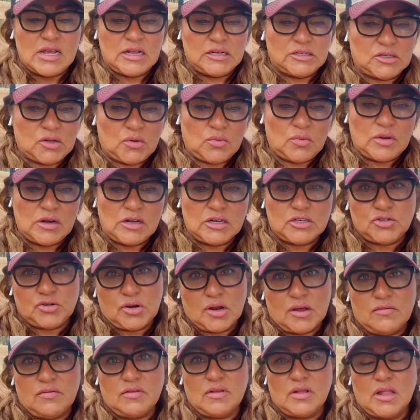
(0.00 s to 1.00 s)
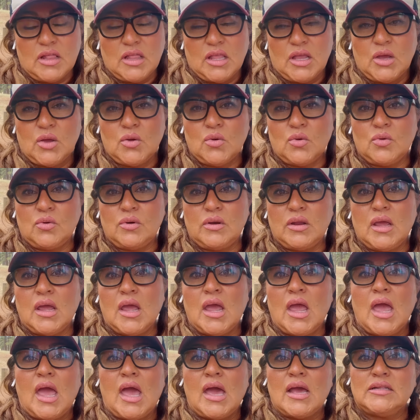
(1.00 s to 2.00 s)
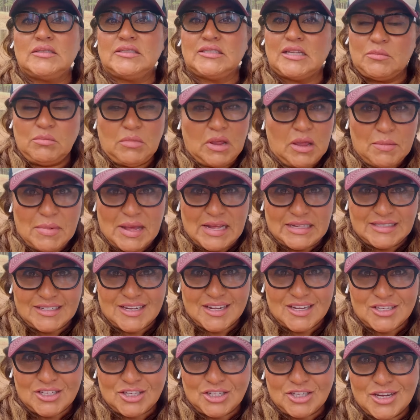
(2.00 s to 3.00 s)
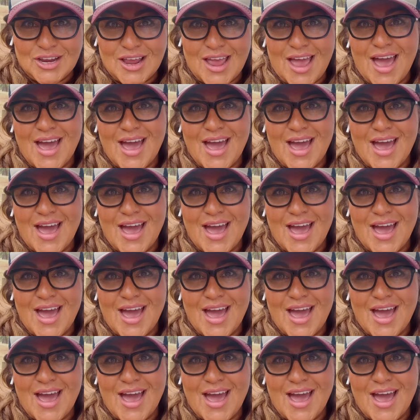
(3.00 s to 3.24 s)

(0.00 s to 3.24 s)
don't want to travel alone, send me a message.